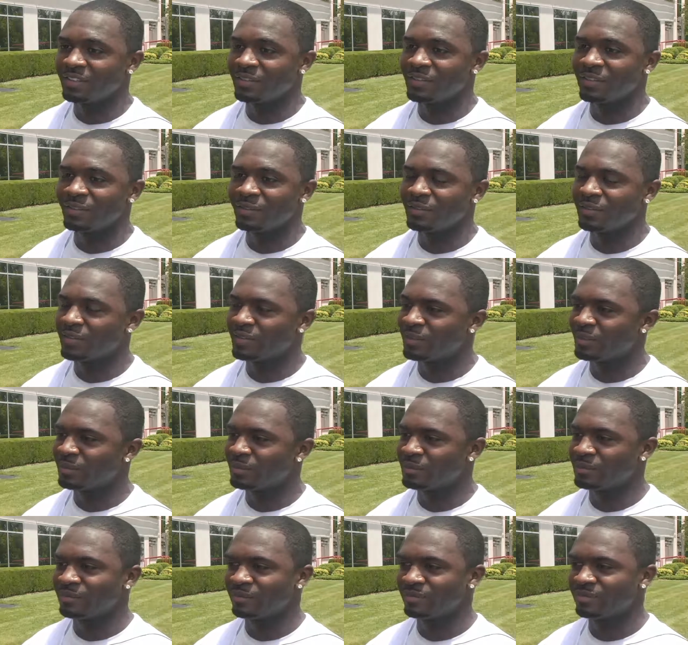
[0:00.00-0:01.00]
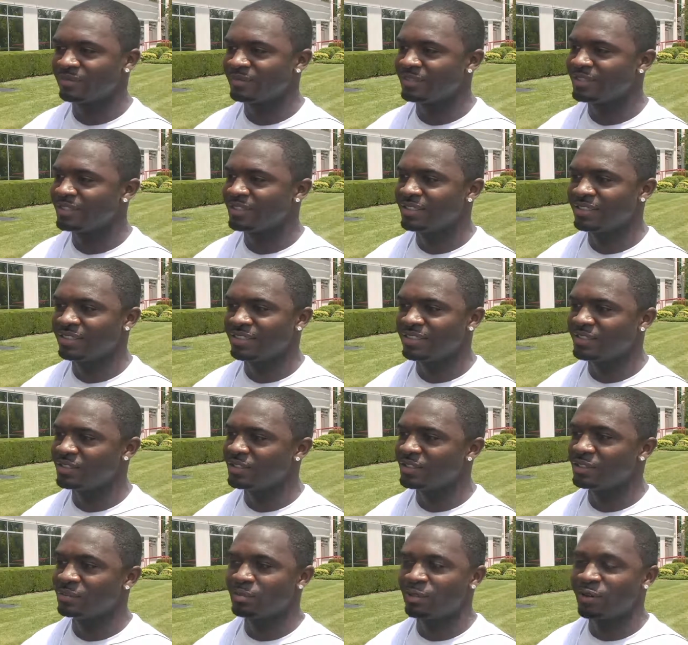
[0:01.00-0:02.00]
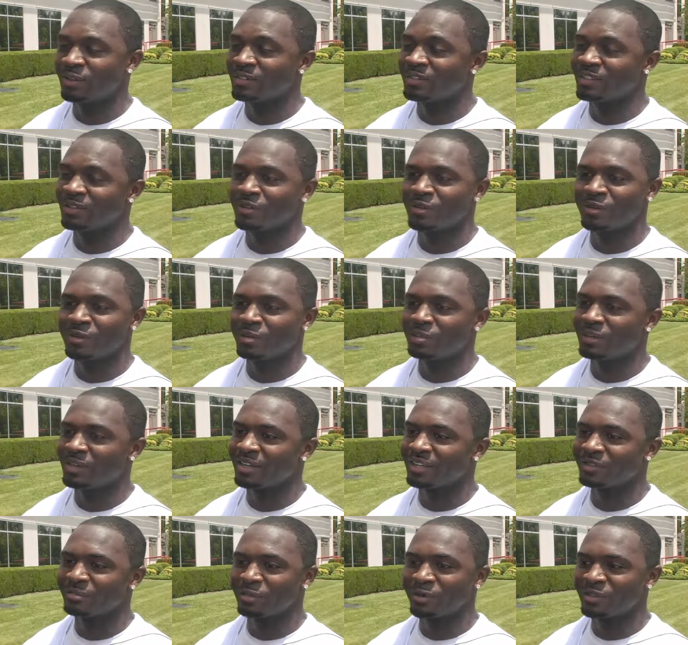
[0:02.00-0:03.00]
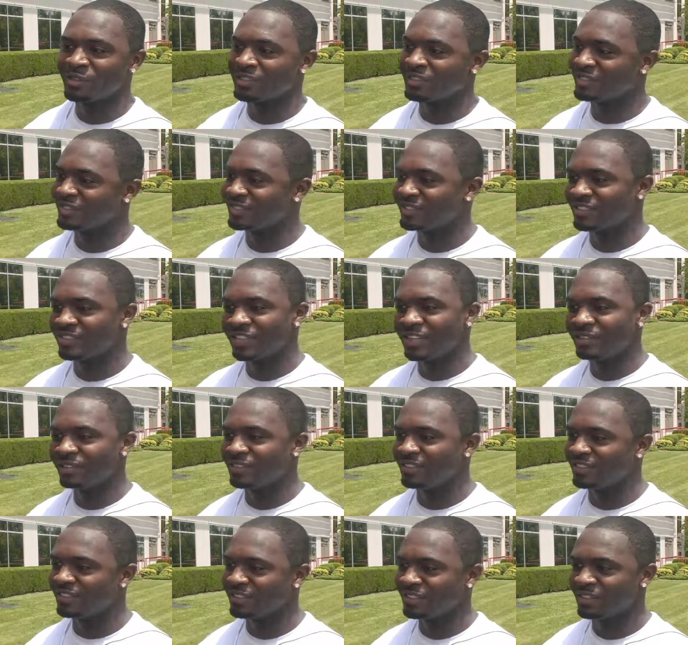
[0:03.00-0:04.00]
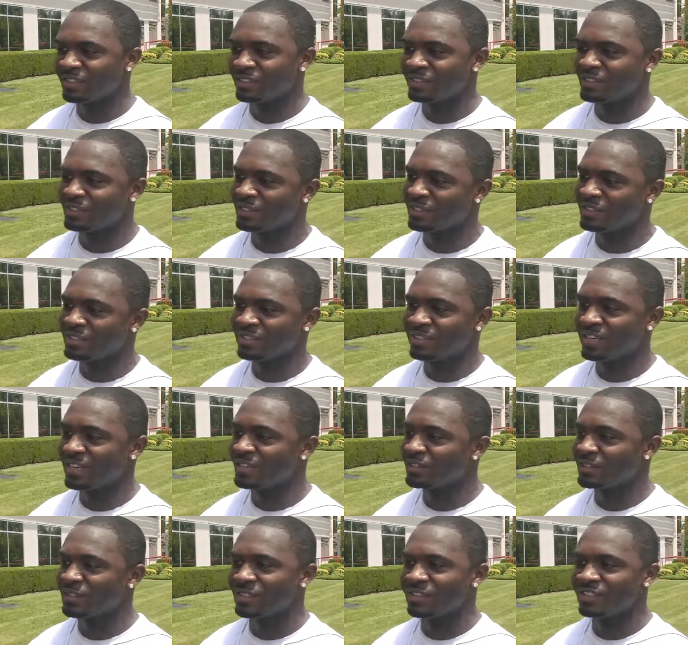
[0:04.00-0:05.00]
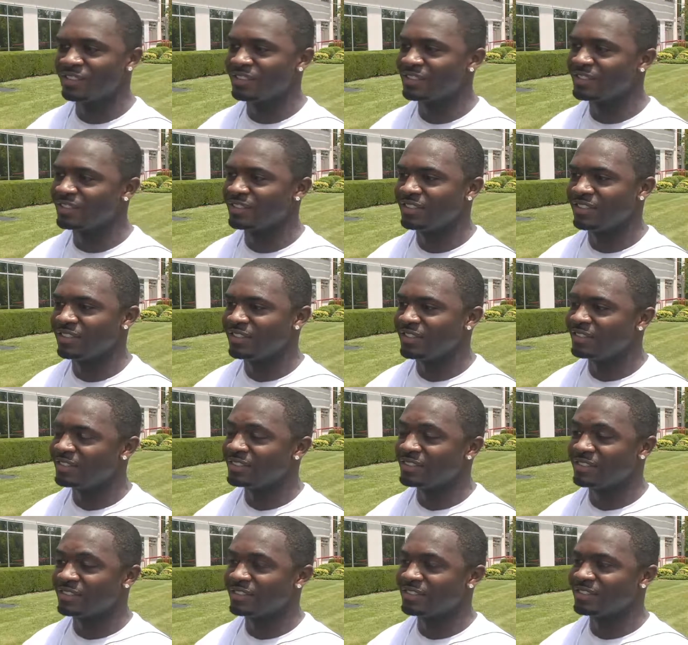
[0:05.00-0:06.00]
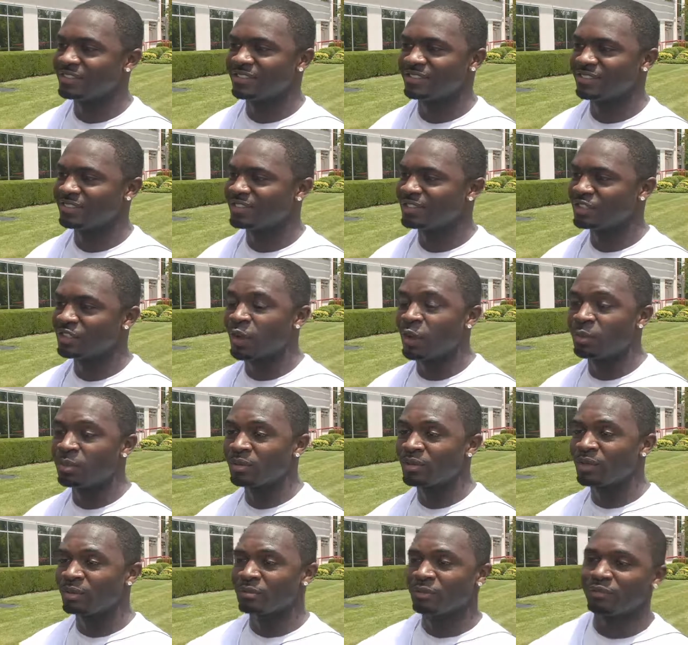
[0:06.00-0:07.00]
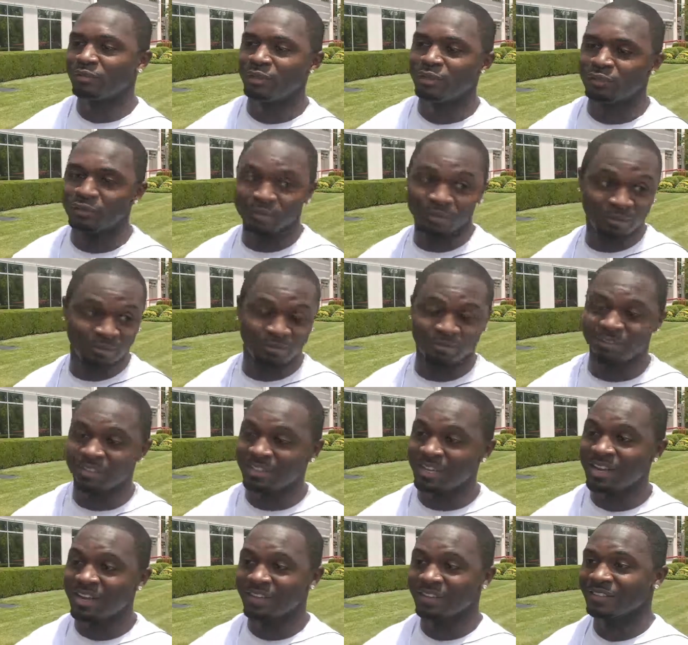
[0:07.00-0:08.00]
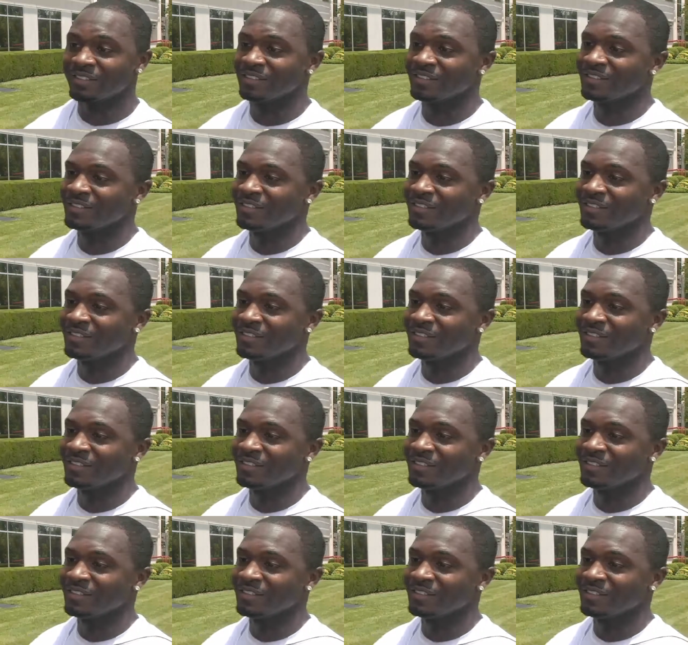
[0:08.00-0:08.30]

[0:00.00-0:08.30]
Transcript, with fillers: you know, um, just just burning the cornerback, burning the safety, you know, just getting out there and just just just opening up the field for Jack.